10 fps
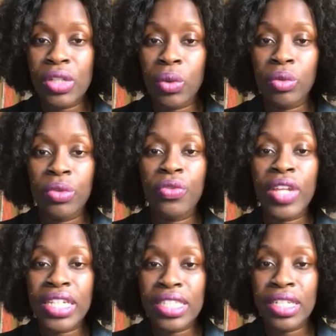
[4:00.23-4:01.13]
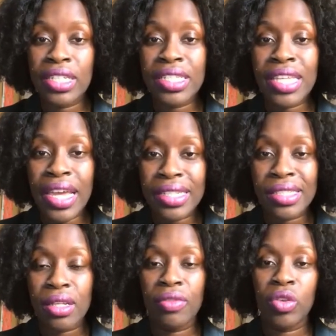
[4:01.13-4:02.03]
that aren't reflected in the
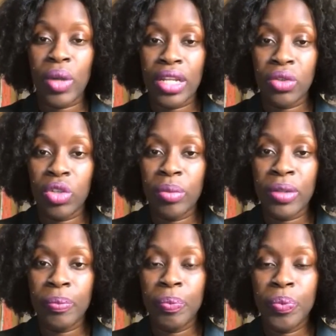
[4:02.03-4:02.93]
text of the grant agreement.